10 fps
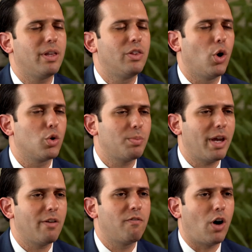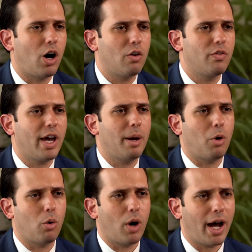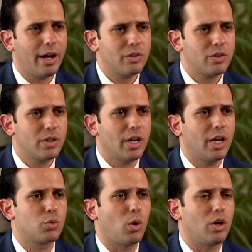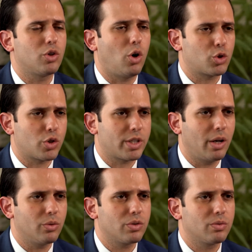Those may involve MRIs as well as ultrasounds.